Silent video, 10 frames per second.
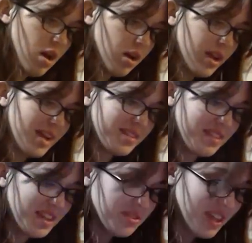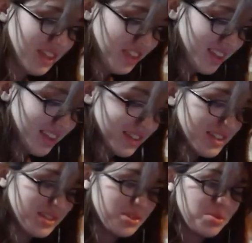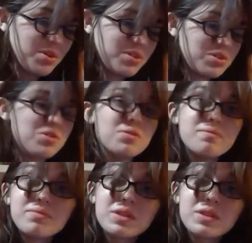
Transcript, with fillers: Oh yeah, they do that thing that the Disney store dolls do.